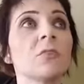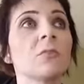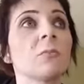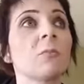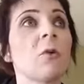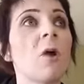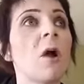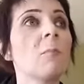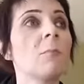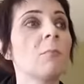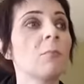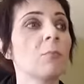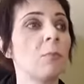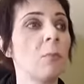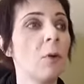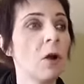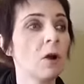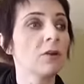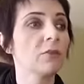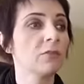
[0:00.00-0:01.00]

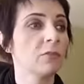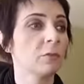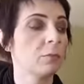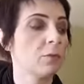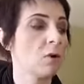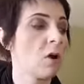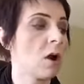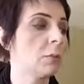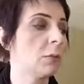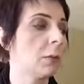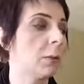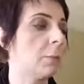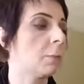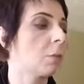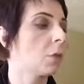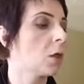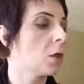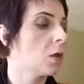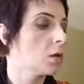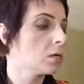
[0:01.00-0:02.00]
part of the problem.
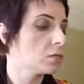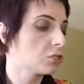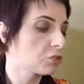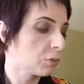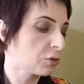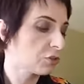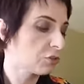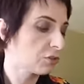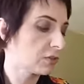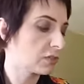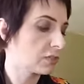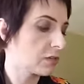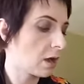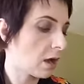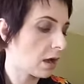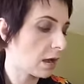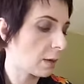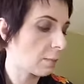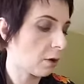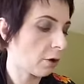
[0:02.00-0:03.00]
So much of the
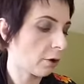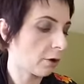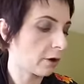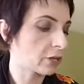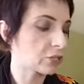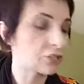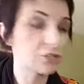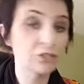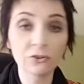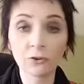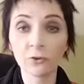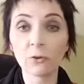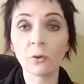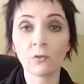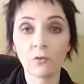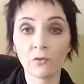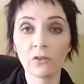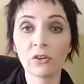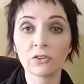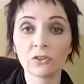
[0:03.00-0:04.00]
time, our external
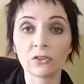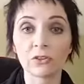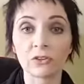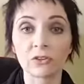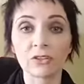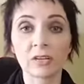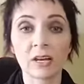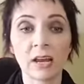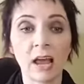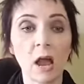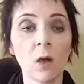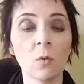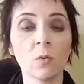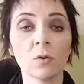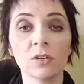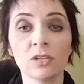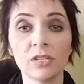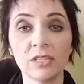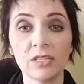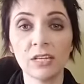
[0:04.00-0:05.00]
filters and how
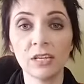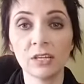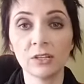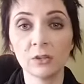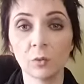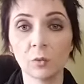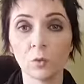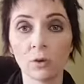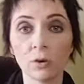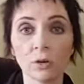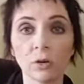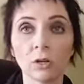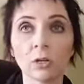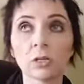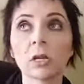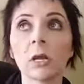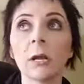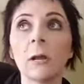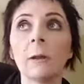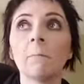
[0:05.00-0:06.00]
we're seeing the
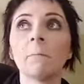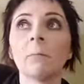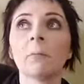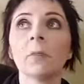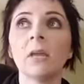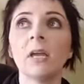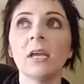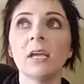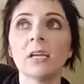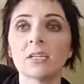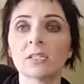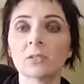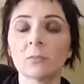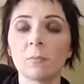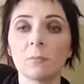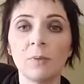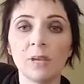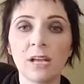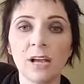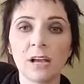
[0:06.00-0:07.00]
world
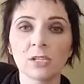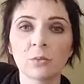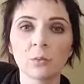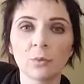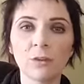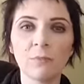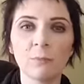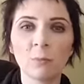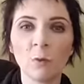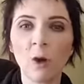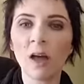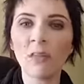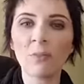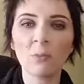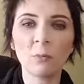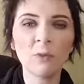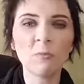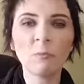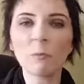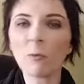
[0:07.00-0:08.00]
is because we've
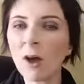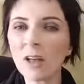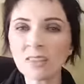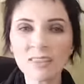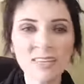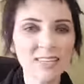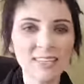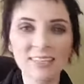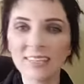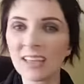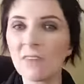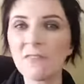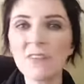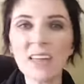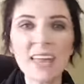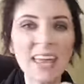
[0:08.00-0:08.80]
brought this stuff